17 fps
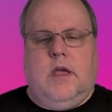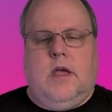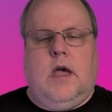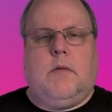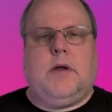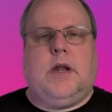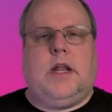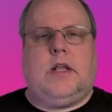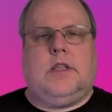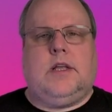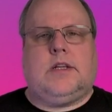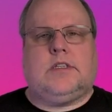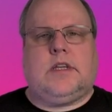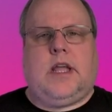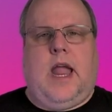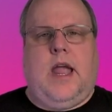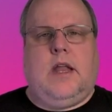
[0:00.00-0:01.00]
I'm going to click
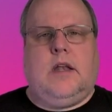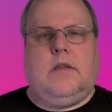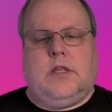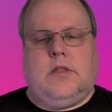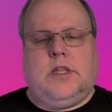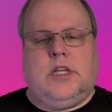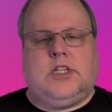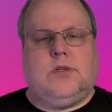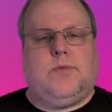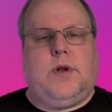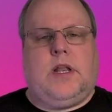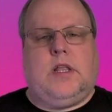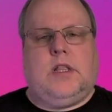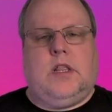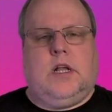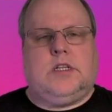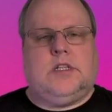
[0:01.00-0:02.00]
Scan. This is what
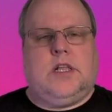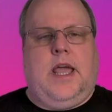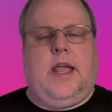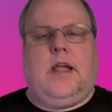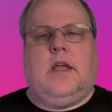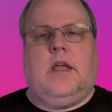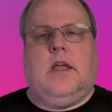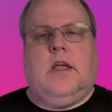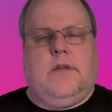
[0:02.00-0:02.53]
it looks like.